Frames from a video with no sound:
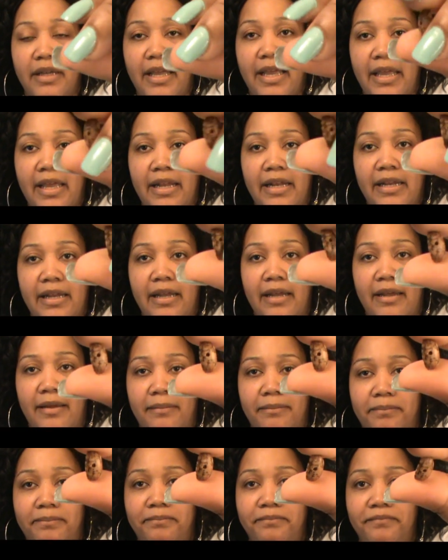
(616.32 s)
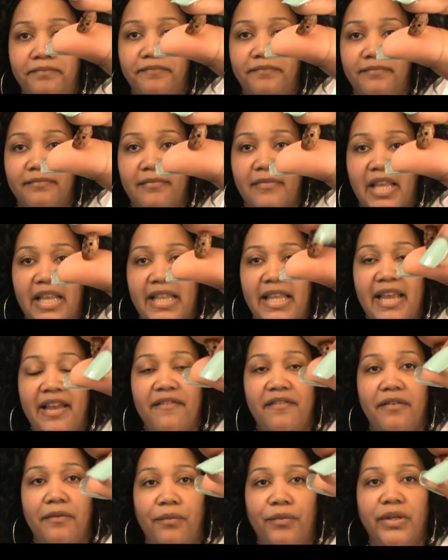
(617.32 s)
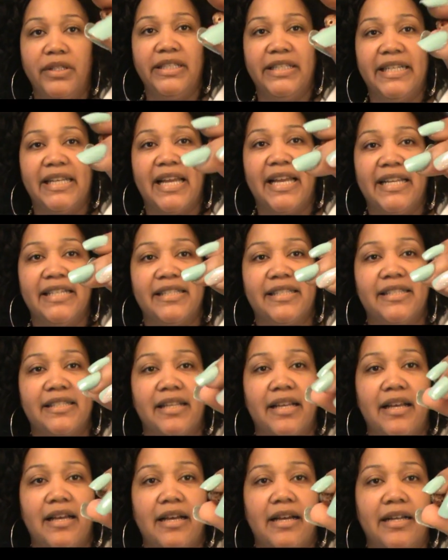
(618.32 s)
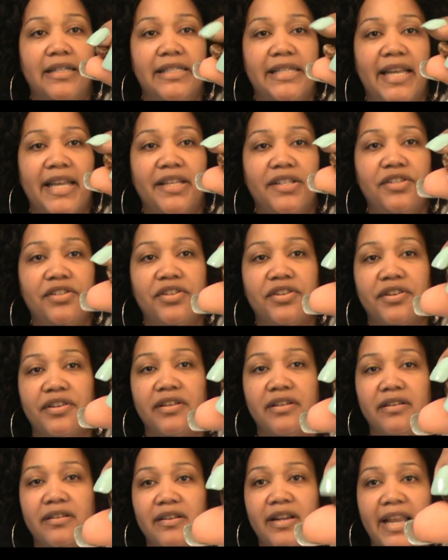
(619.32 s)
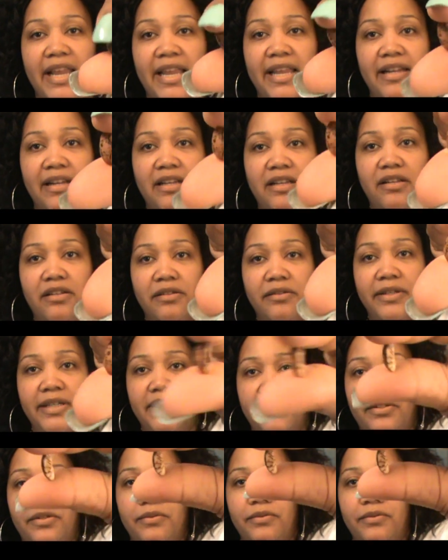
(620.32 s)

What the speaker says: and they have a really nice texture and coloring to